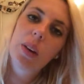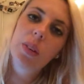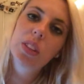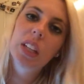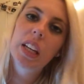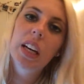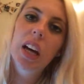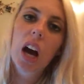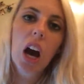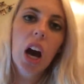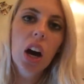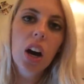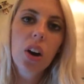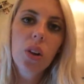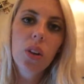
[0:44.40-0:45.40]
I was like,
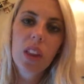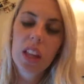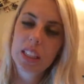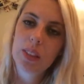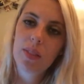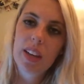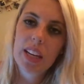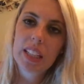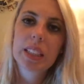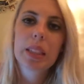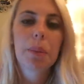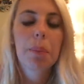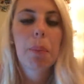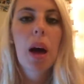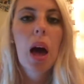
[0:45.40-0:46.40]
oh, let's make
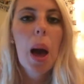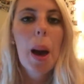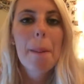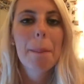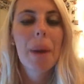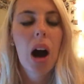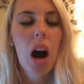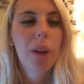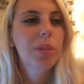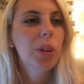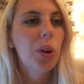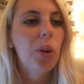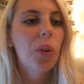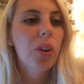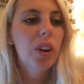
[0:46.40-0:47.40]
some
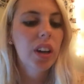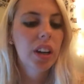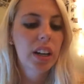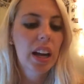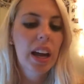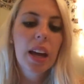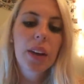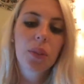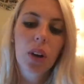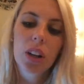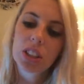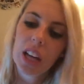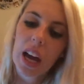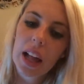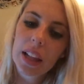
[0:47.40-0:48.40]
popcorn and
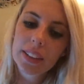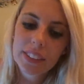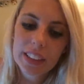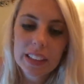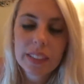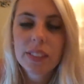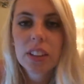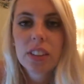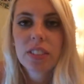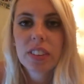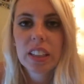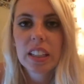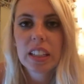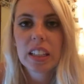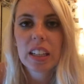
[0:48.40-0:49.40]
watch a Halloween
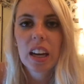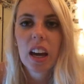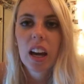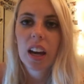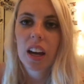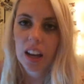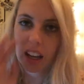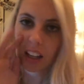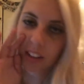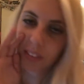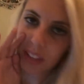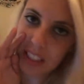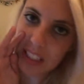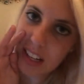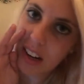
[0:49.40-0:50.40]
movie.
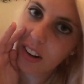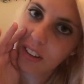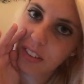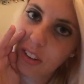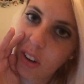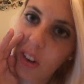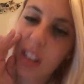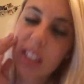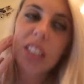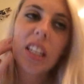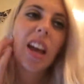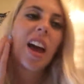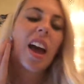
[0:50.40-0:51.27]
Halloweentown, of course.